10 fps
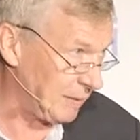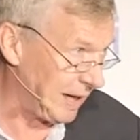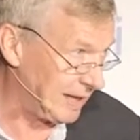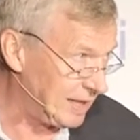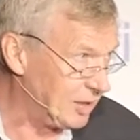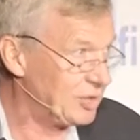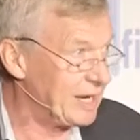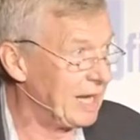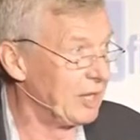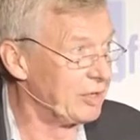Our kids are
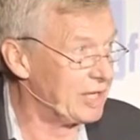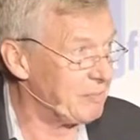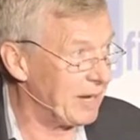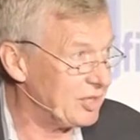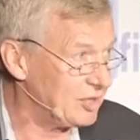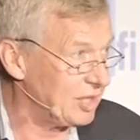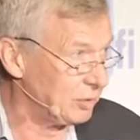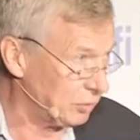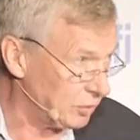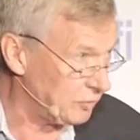now learning money
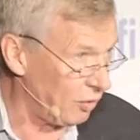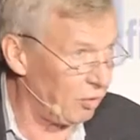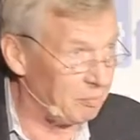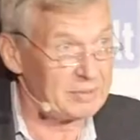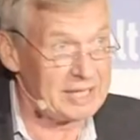skills from